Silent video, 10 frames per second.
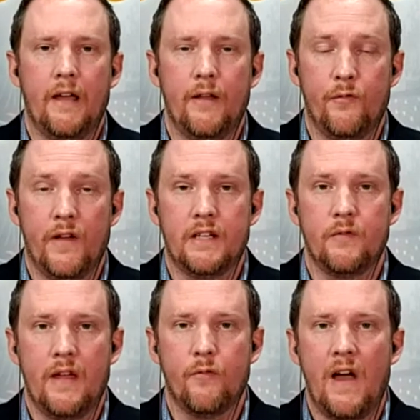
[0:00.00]

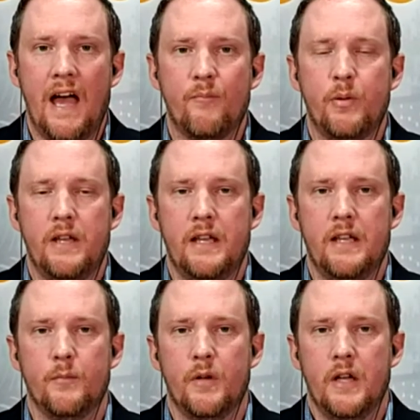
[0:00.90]
effective at 5
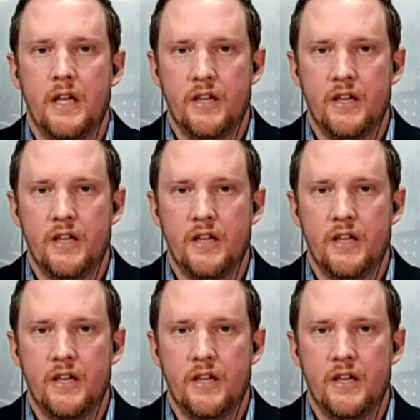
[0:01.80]
p.m.